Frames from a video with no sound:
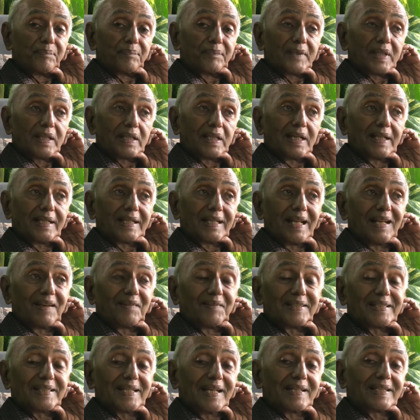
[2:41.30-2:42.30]
The
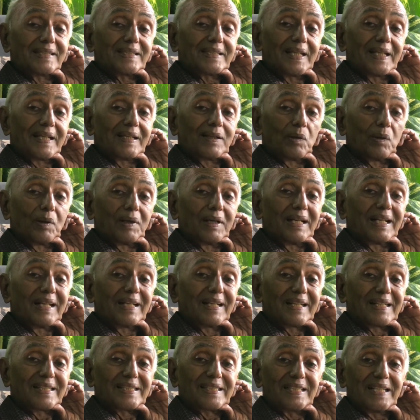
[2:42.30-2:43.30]
television set only
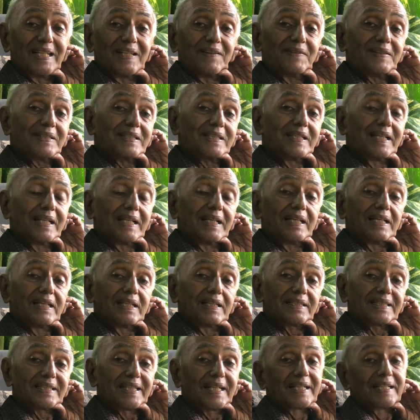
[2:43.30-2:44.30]
receives the
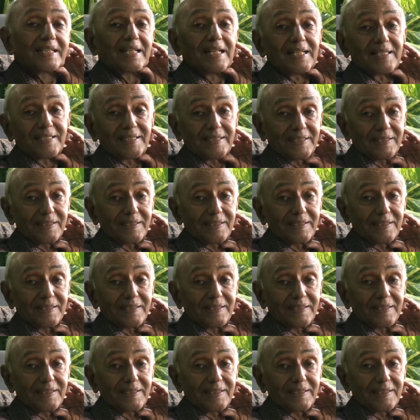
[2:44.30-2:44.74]
signals